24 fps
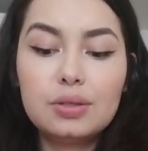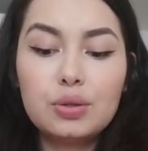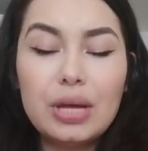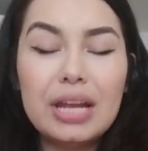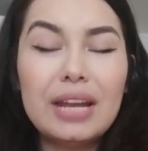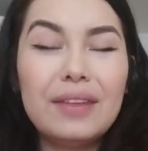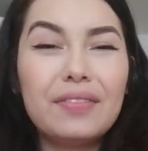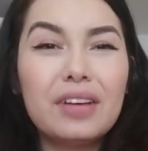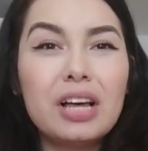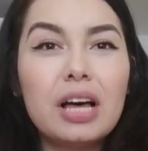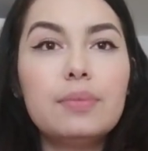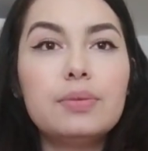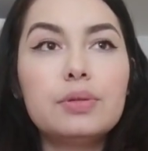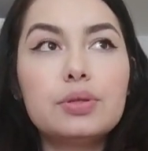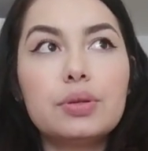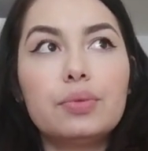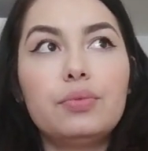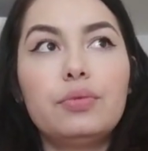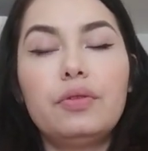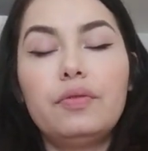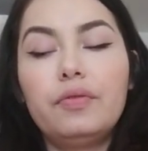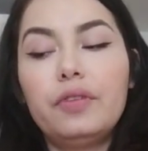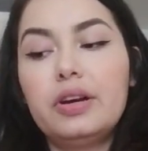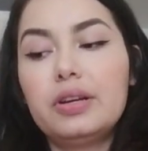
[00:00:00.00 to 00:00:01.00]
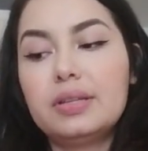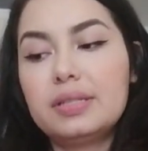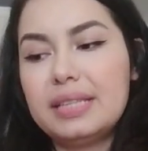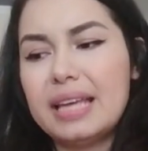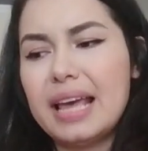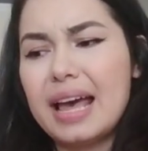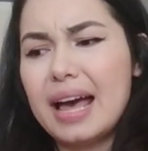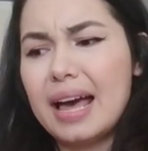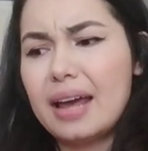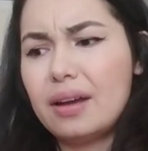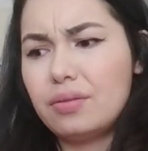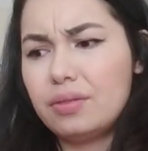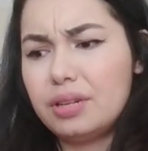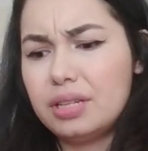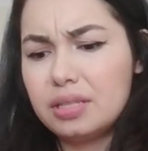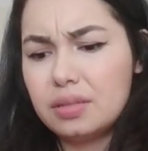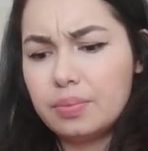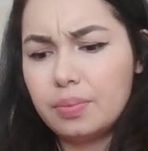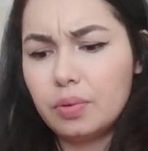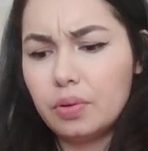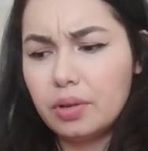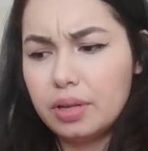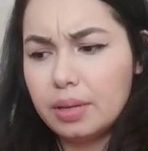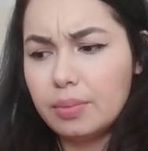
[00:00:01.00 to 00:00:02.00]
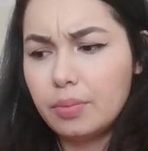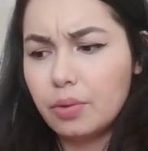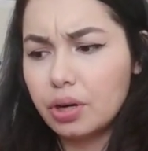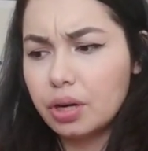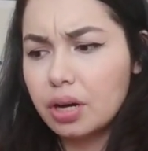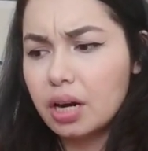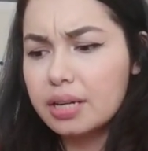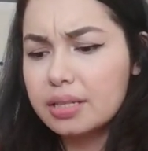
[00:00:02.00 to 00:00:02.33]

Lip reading: Ten of Cups in reverse. Yeah, I don't need to pull any more